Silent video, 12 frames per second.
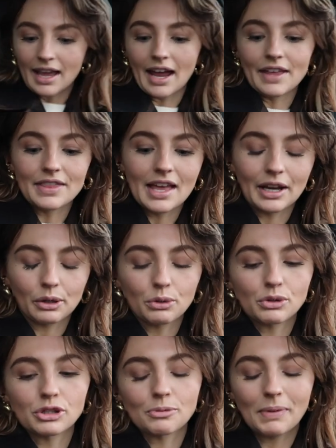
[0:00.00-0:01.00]
And then I
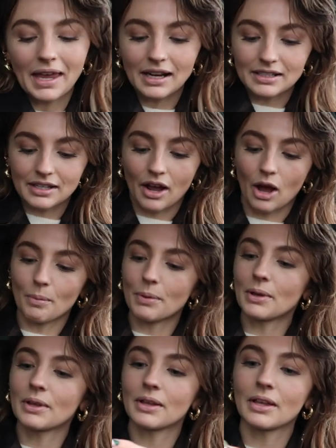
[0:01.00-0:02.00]
also picked up
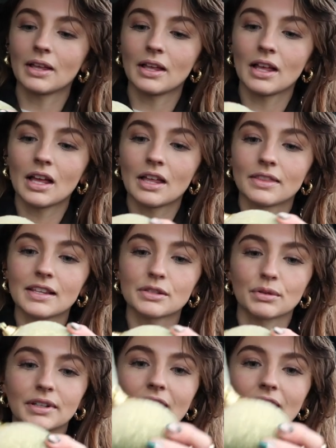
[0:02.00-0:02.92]
this one